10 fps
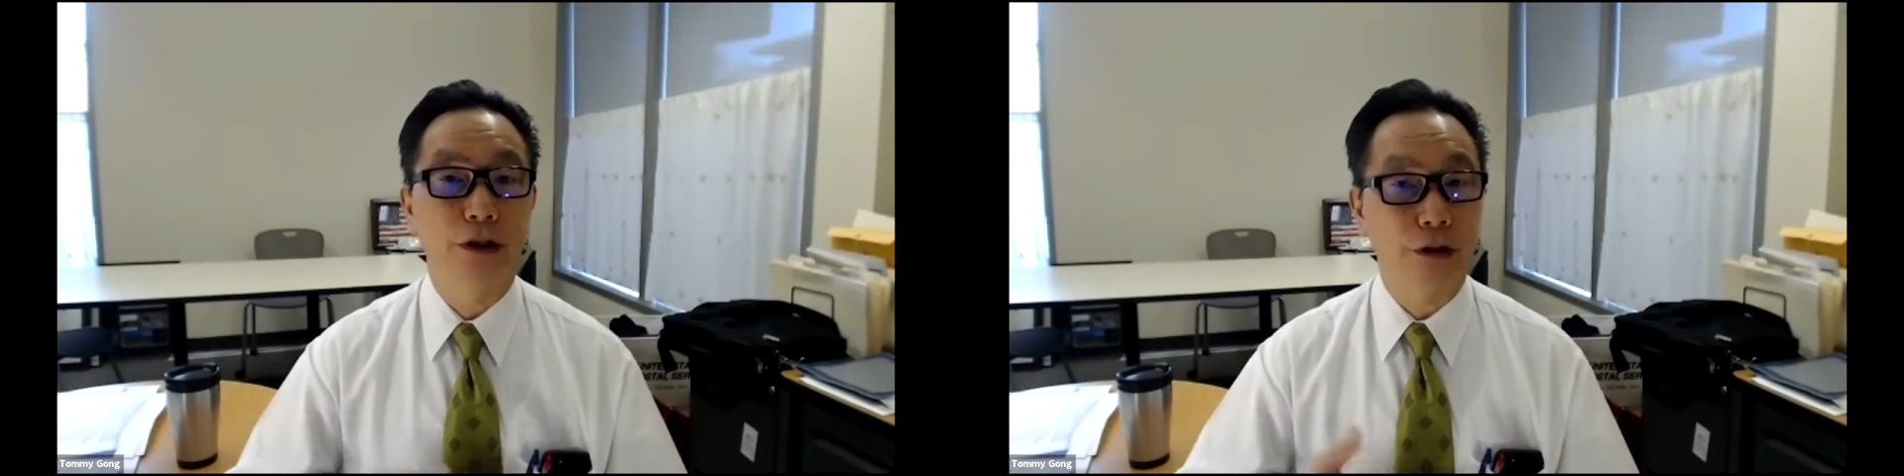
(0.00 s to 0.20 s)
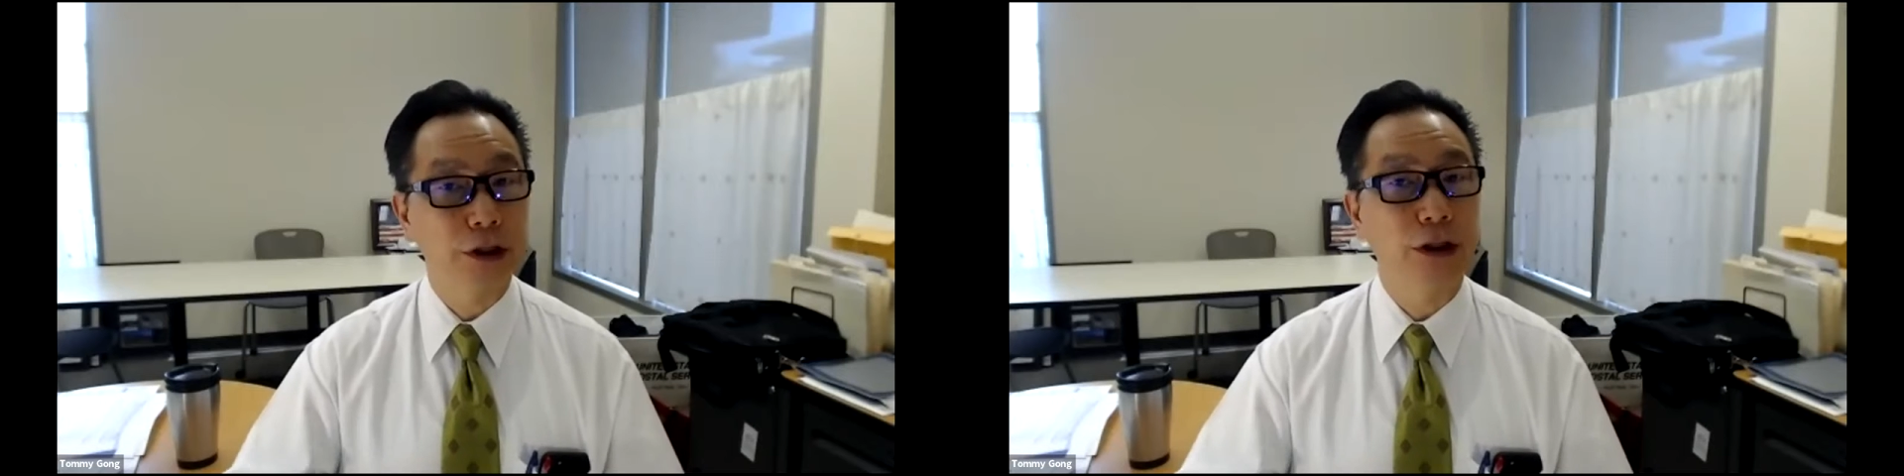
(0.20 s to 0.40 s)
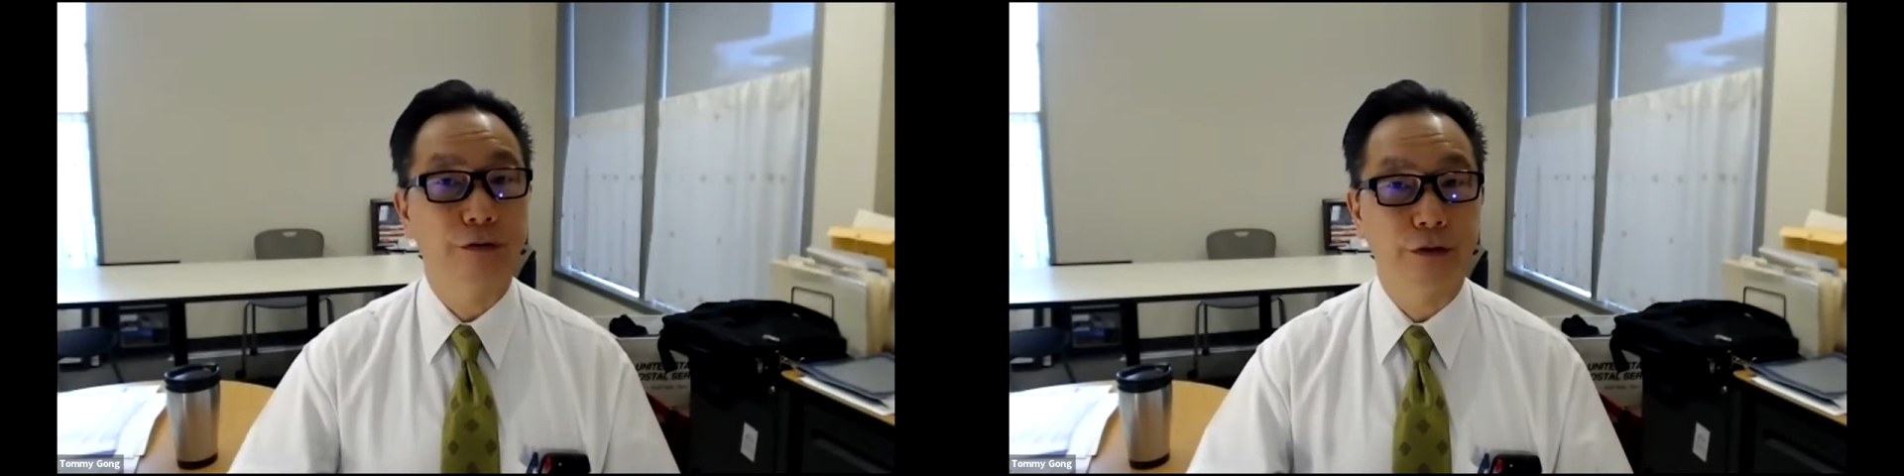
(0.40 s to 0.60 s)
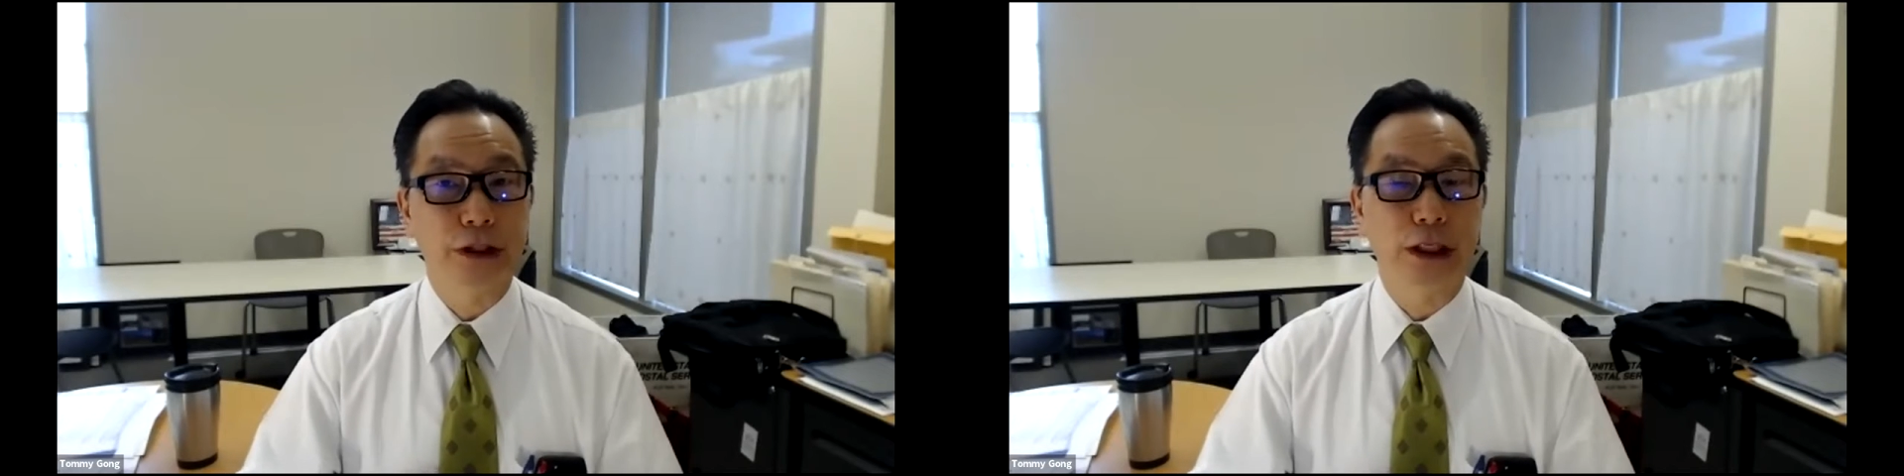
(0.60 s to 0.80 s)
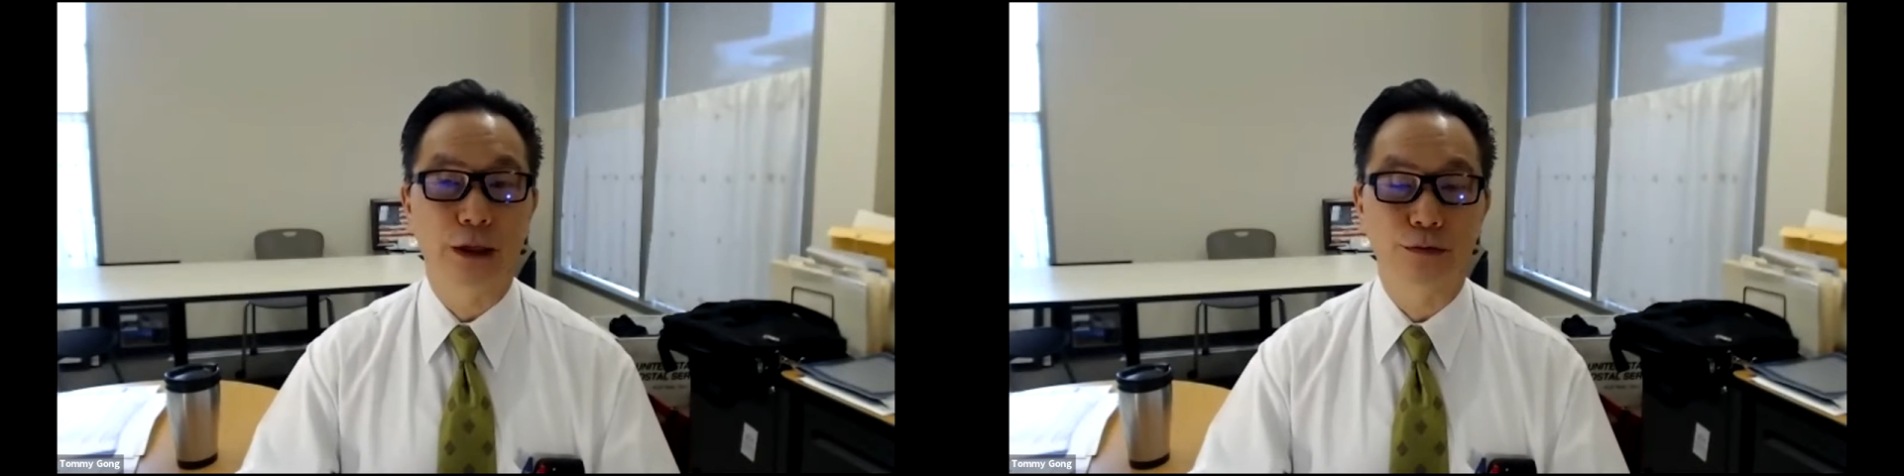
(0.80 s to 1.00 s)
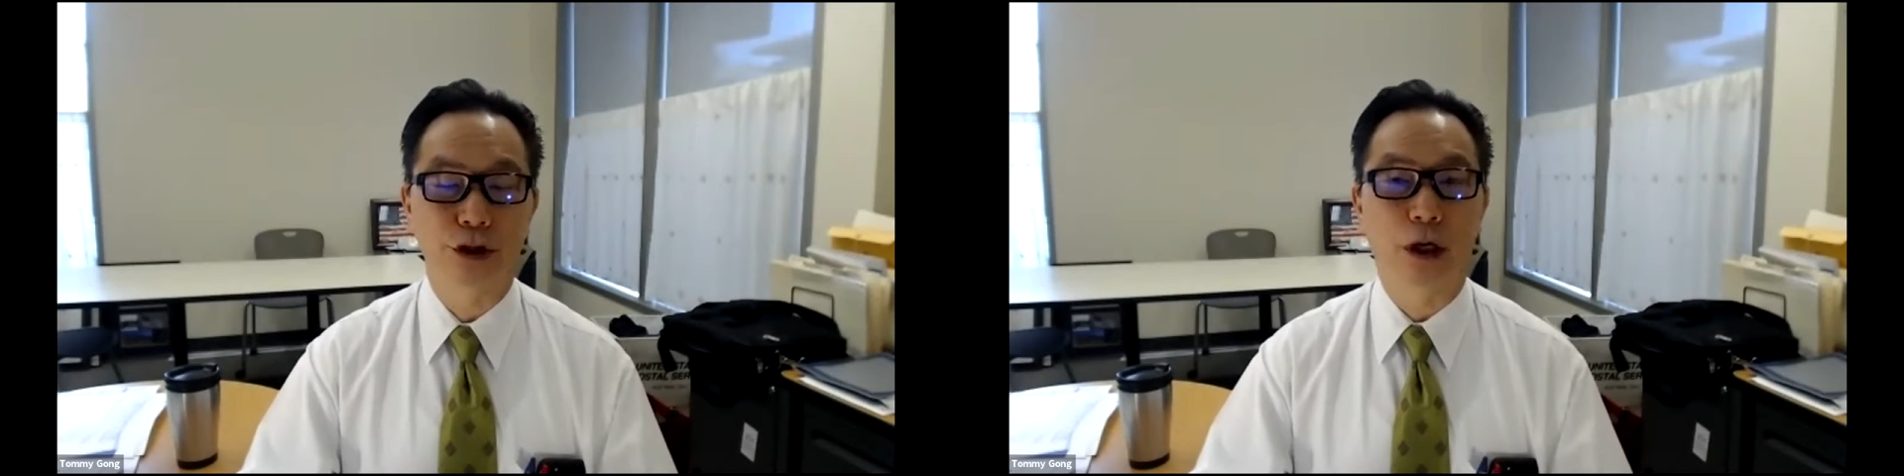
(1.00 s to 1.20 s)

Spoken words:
their delivery times